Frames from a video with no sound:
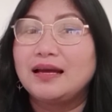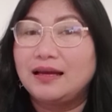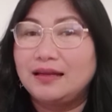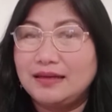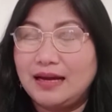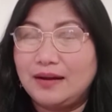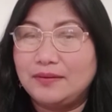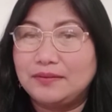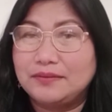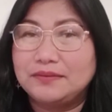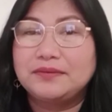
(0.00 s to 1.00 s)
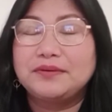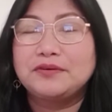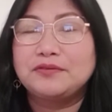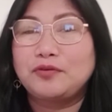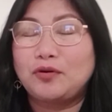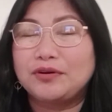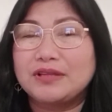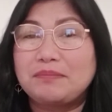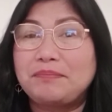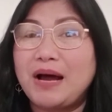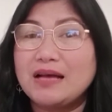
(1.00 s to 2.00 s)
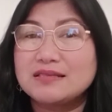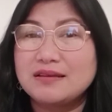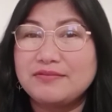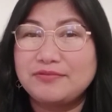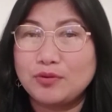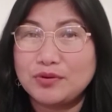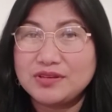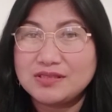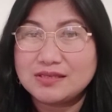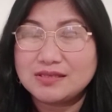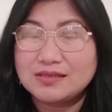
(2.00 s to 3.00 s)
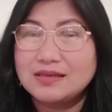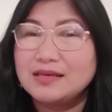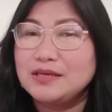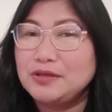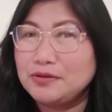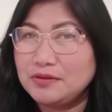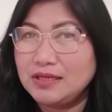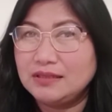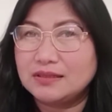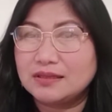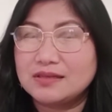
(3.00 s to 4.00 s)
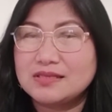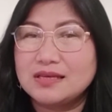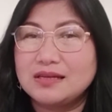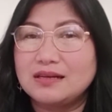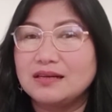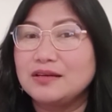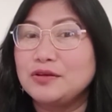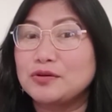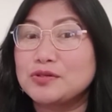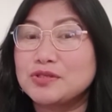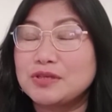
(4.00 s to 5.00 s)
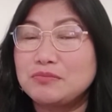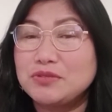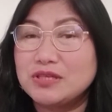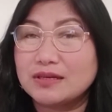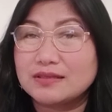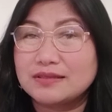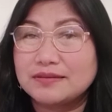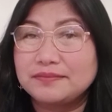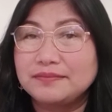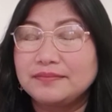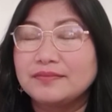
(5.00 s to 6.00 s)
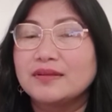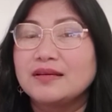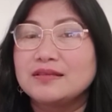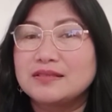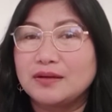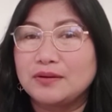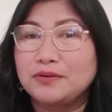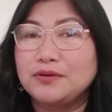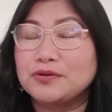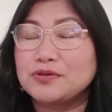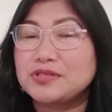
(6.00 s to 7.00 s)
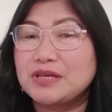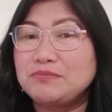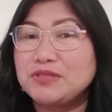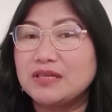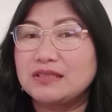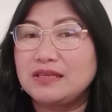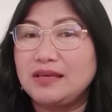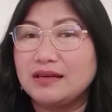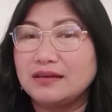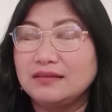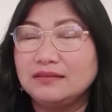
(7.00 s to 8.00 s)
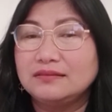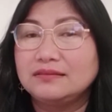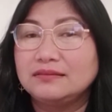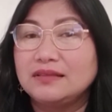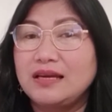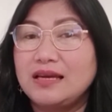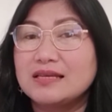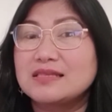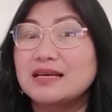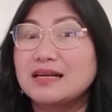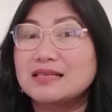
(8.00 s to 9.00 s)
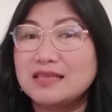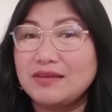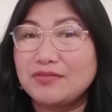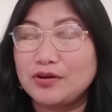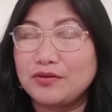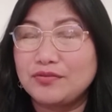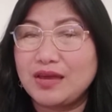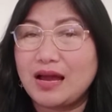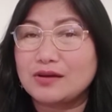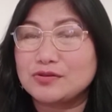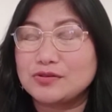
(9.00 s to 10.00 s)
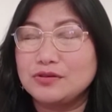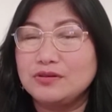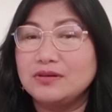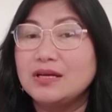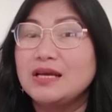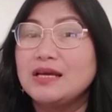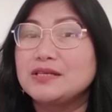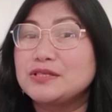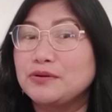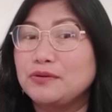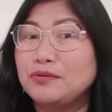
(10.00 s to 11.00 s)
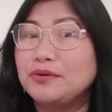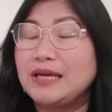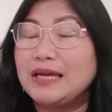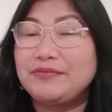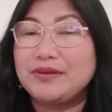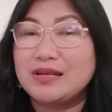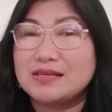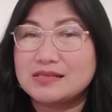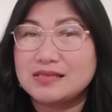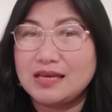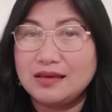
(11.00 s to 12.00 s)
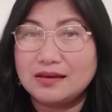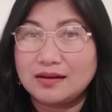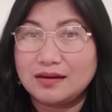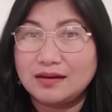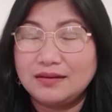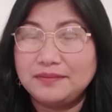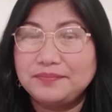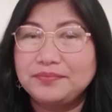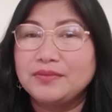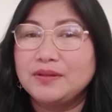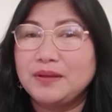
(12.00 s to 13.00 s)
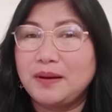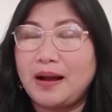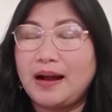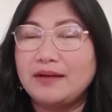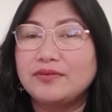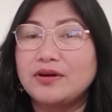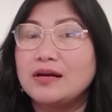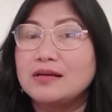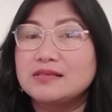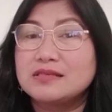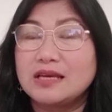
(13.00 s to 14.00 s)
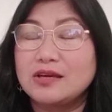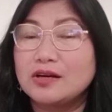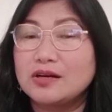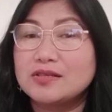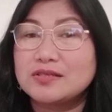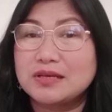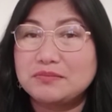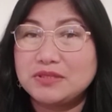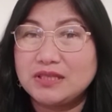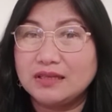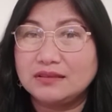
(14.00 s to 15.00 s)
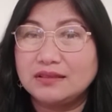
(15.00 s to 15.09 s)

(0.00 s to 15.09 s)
Now, for the passive voice, you need to consider your subject. So your subject here is the receiver of the action. So if it is singular, you have singular subject